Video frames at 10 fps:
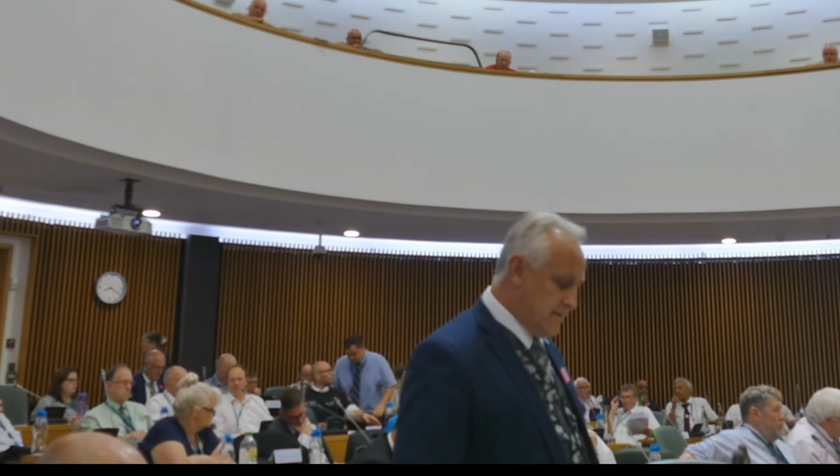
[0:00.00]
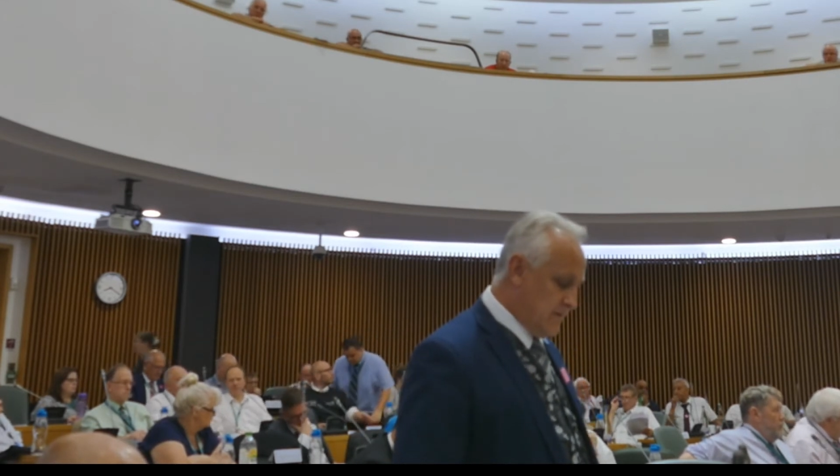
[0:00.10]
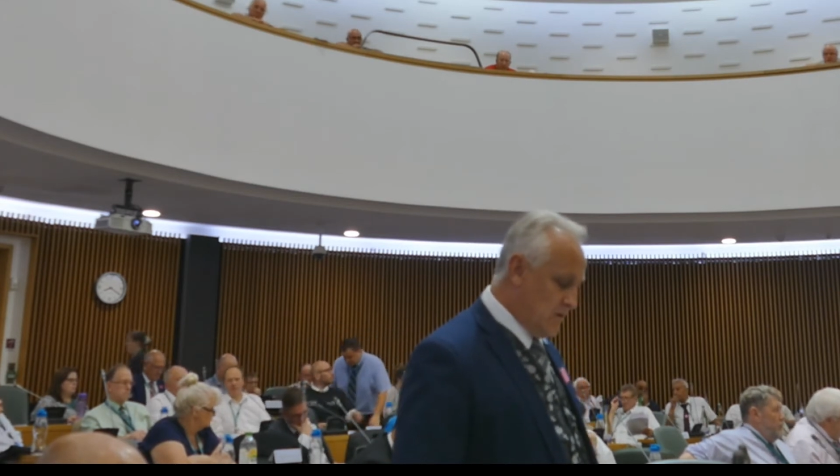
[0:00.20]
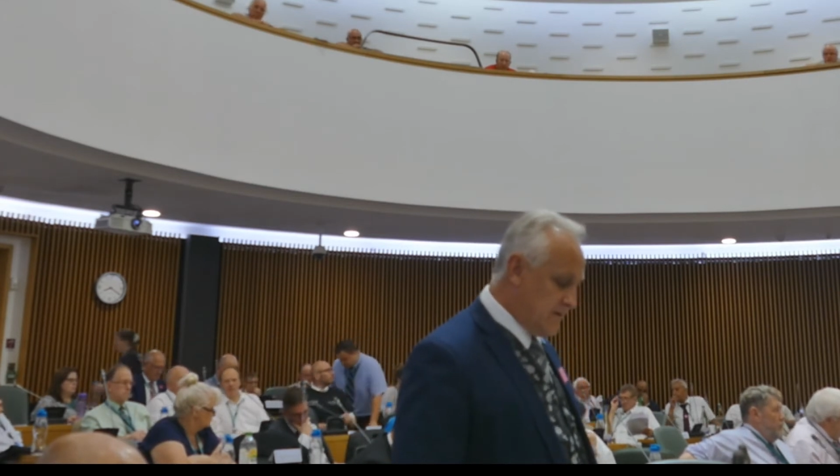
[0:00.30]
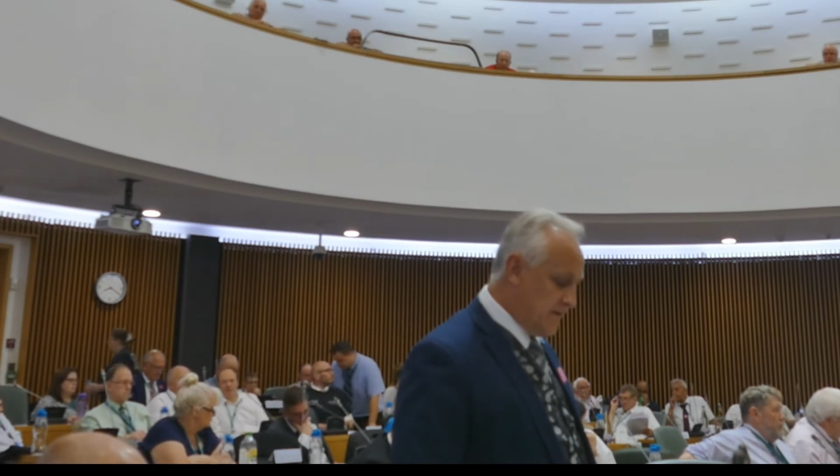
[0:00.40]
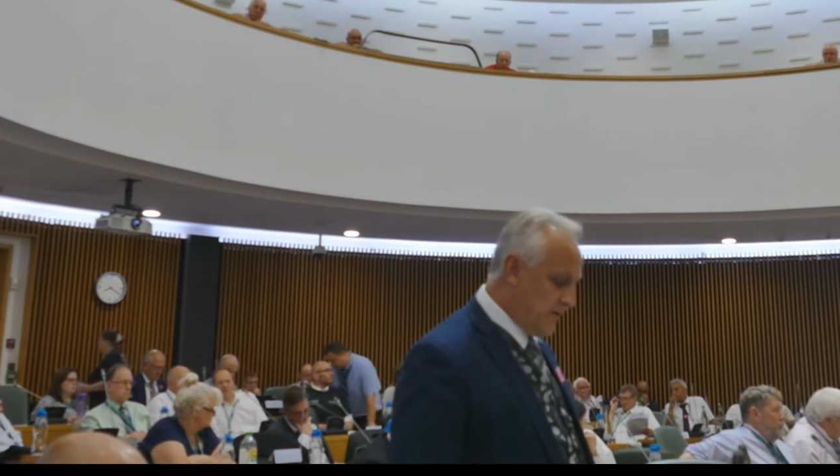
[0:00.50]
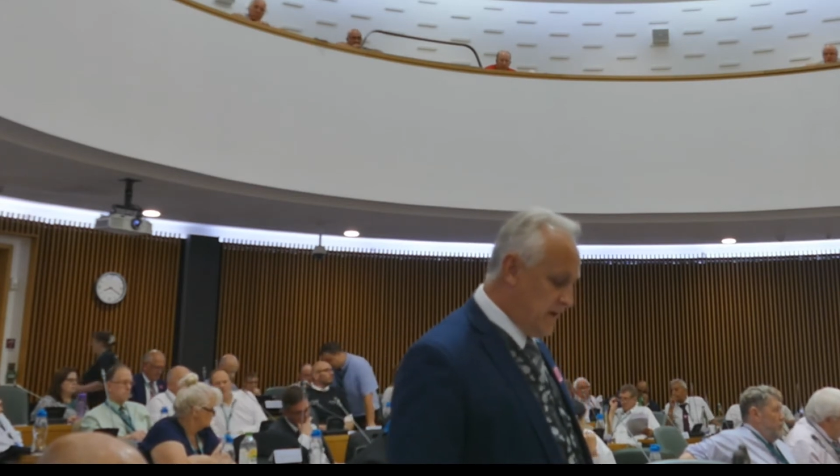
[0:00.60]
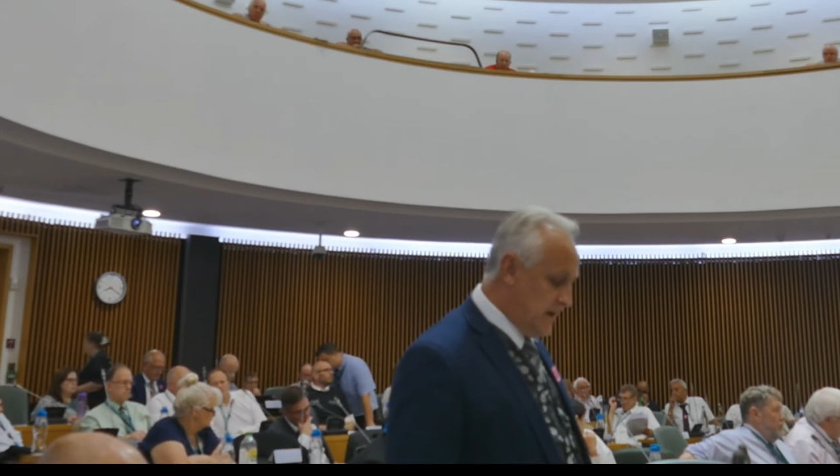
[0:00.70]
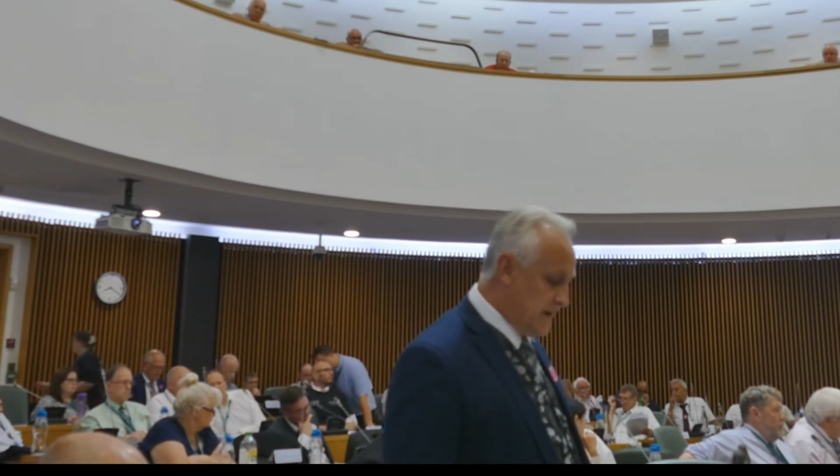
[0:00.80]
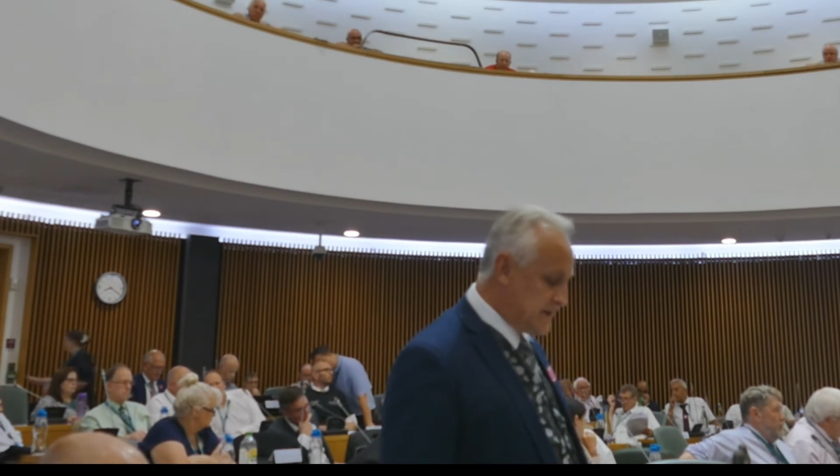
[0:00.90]
For more than
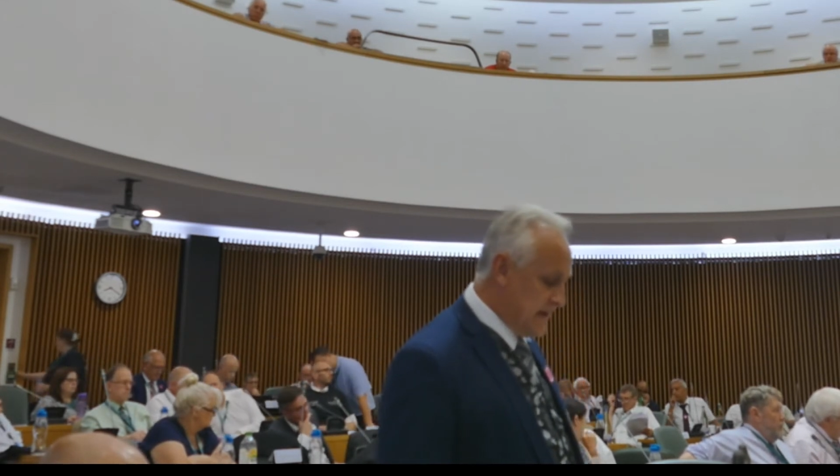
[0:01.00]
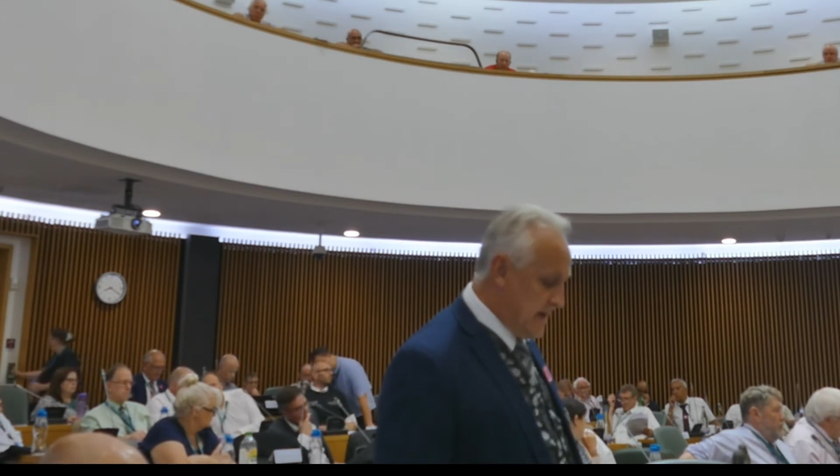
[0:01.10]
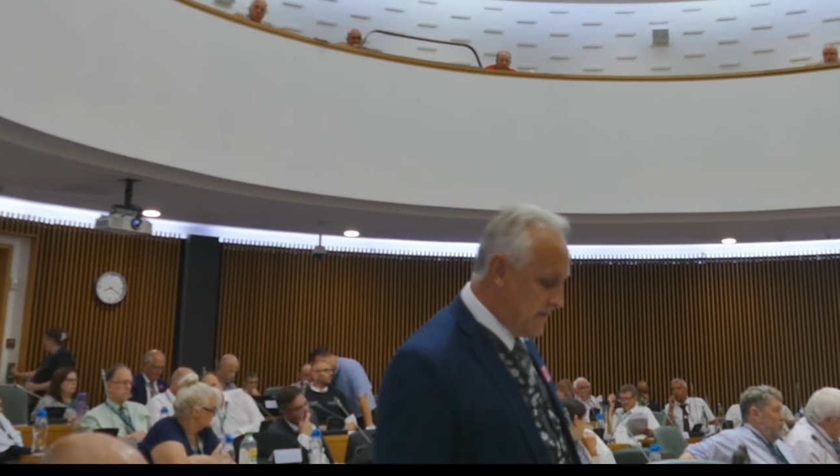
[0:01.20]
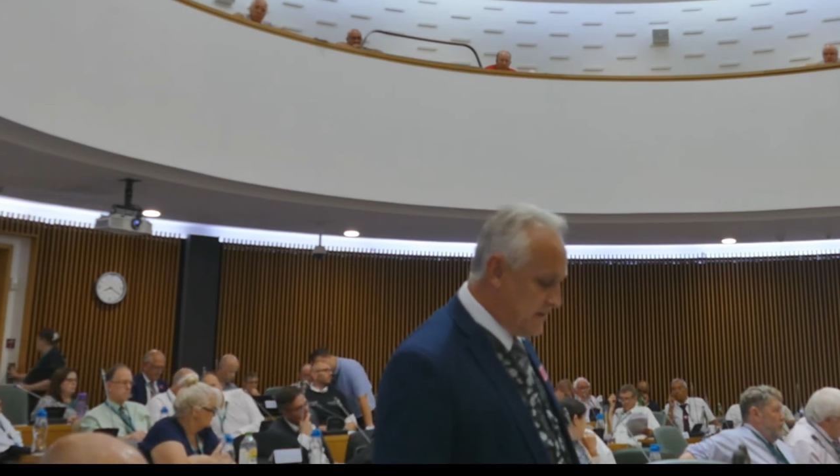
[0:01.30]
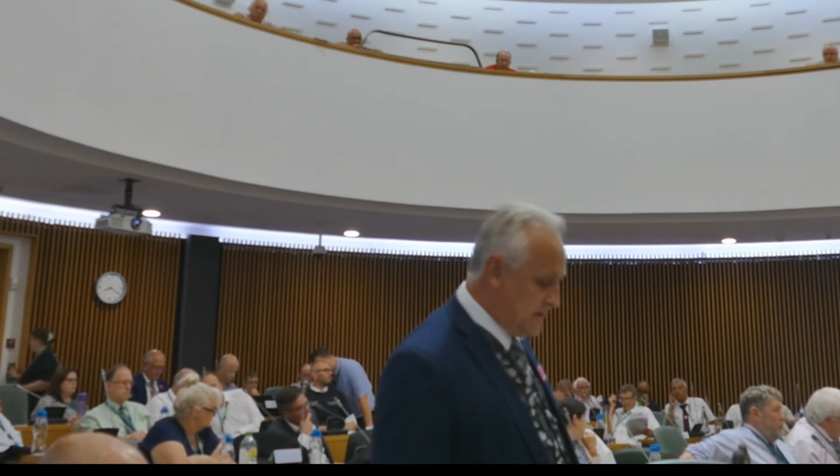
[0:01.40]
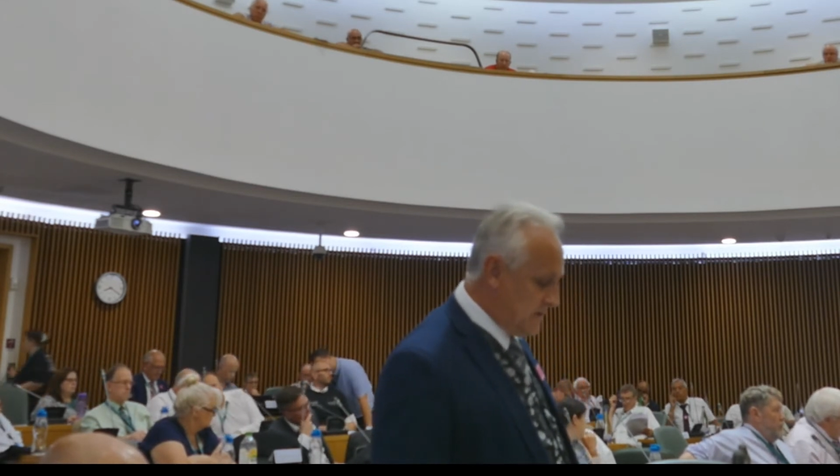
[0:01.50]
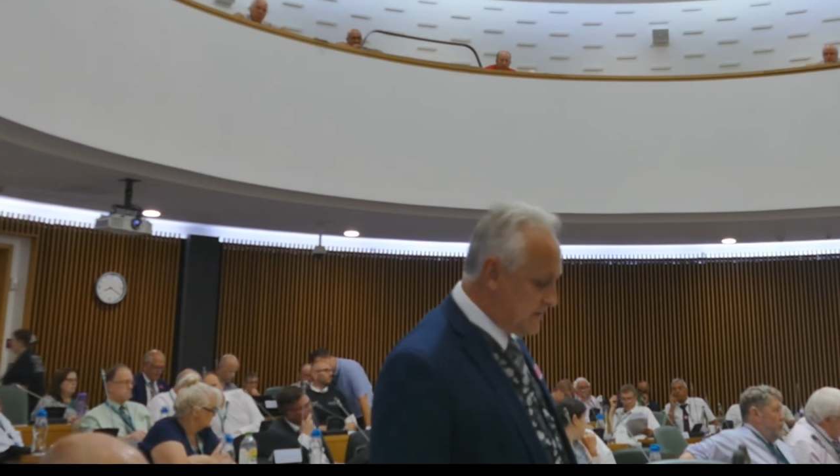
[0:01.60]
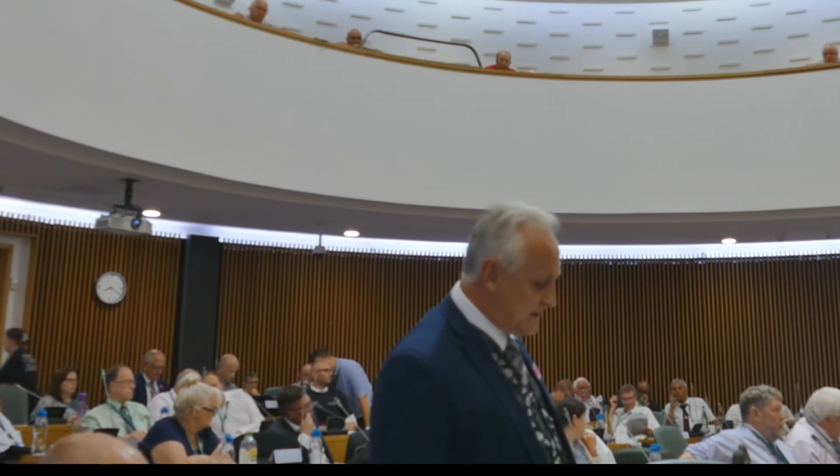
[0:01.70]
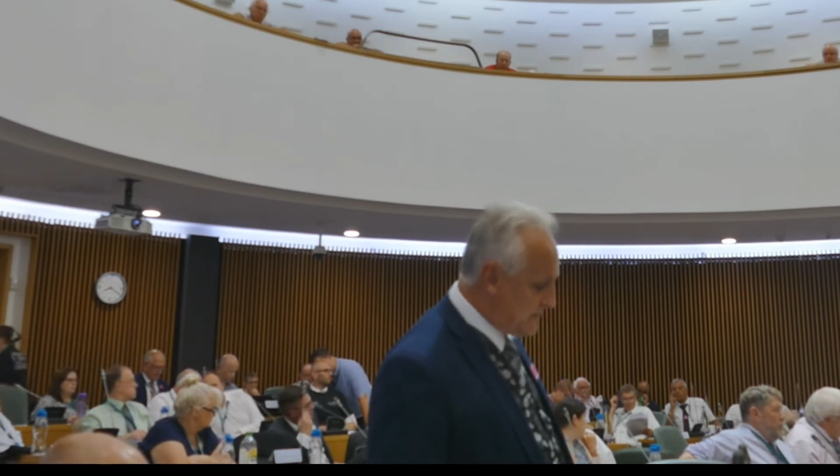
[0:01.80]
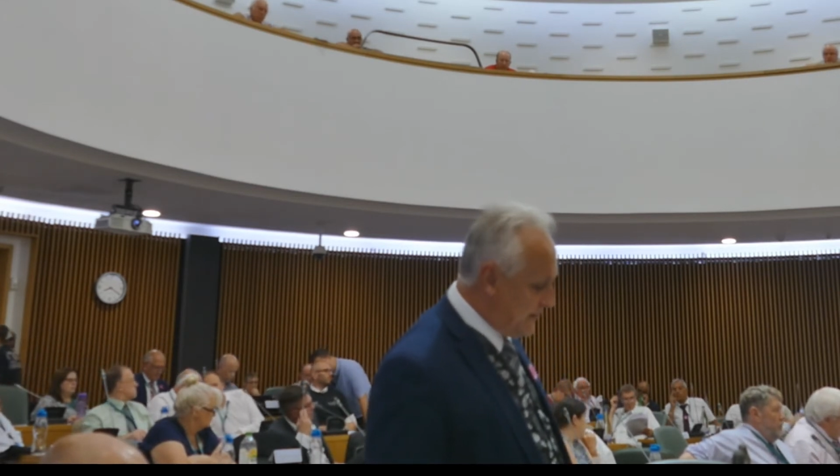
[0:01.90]
3 years now, the
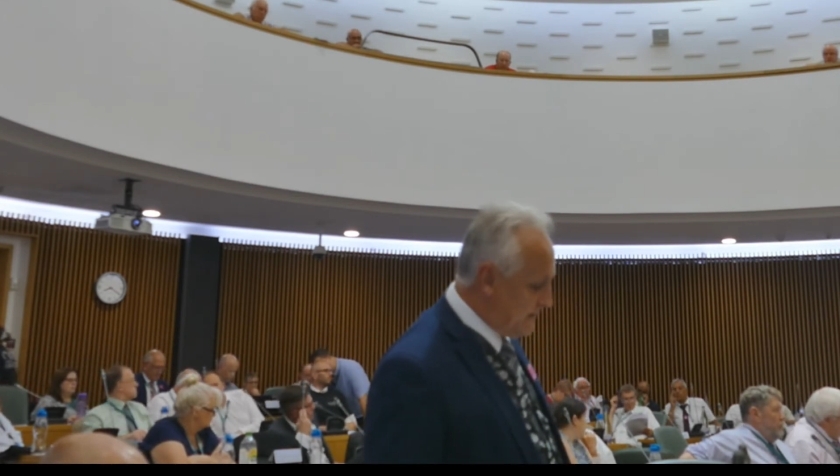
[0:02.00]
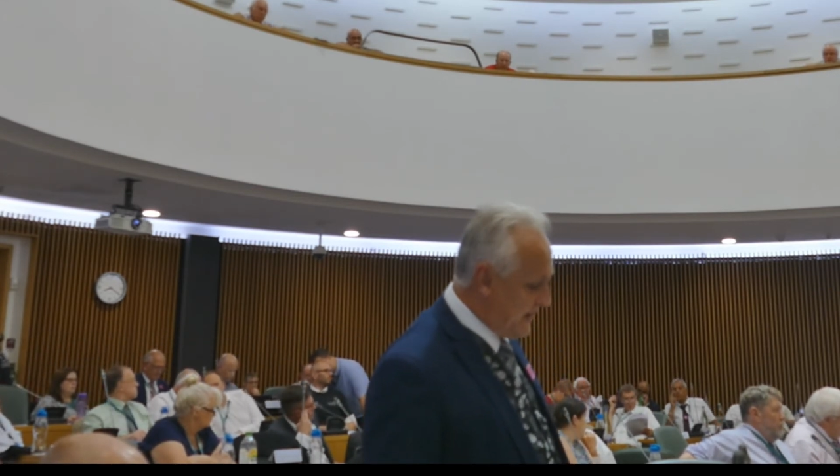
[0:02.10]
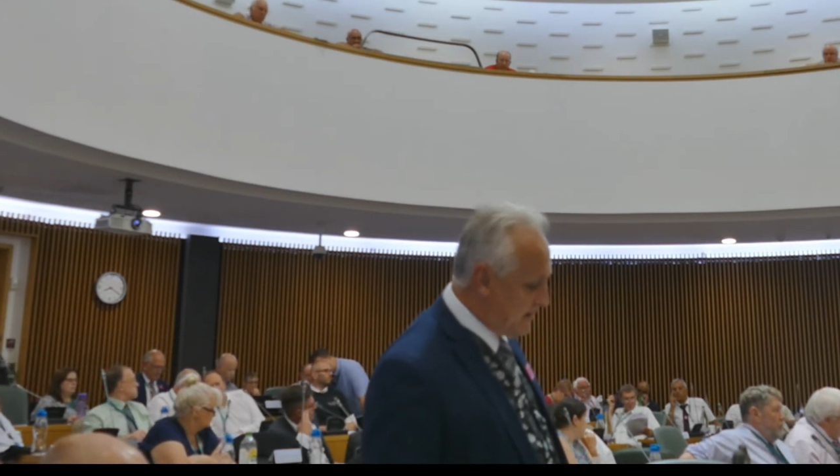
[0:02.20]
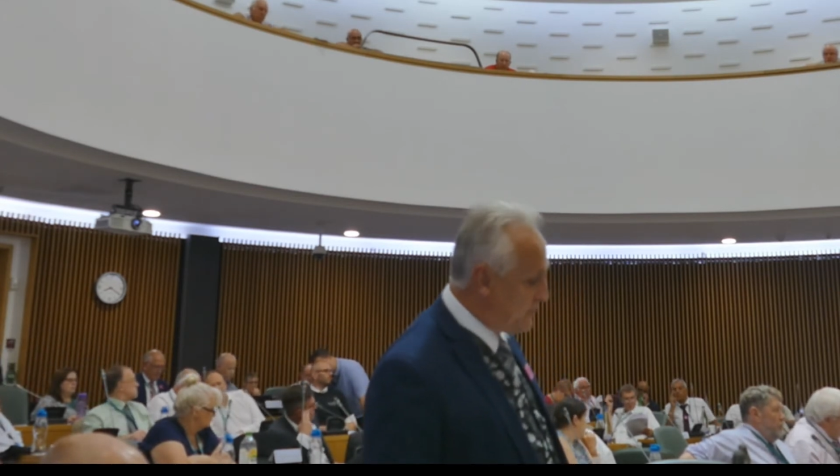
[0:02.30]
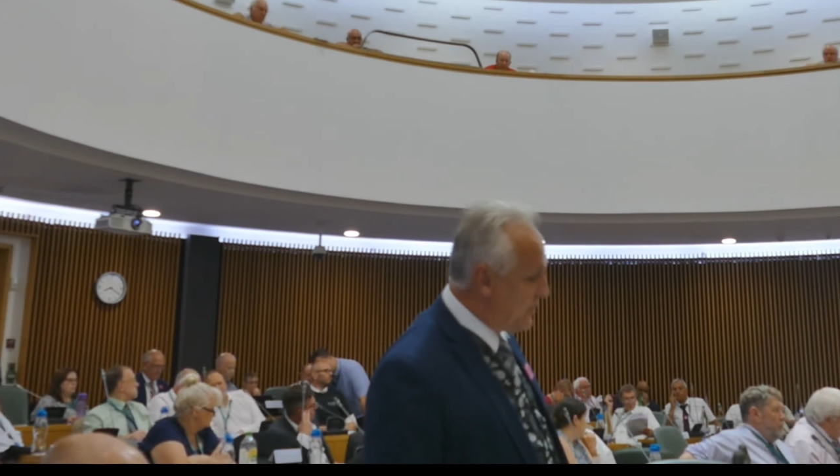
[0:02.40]
news has been about